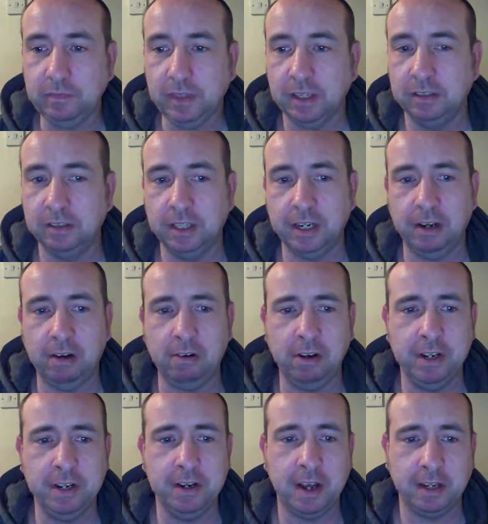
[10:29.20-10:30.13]
in the
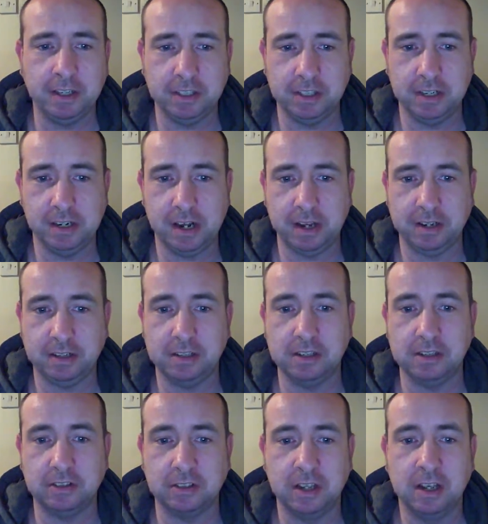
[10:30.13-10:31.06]
early
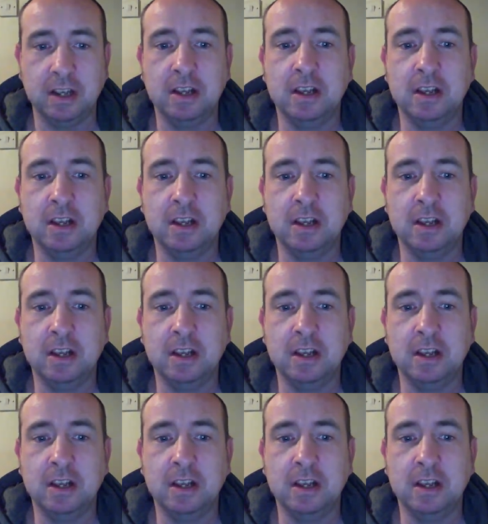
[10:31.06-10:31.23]
1990s,